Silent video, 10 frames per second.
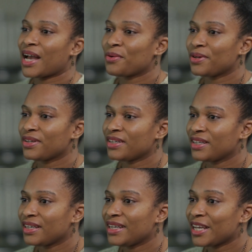Our
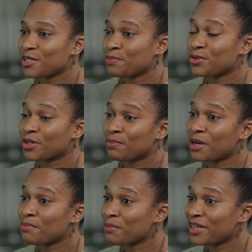next book,
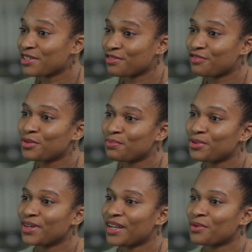My Mummy is a
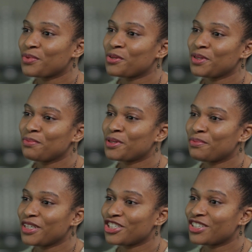Footballer, will be
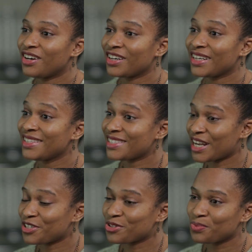published on
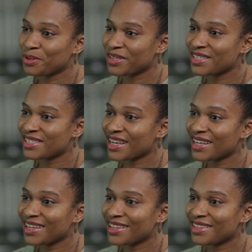International Women's
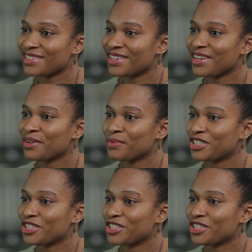Day this year,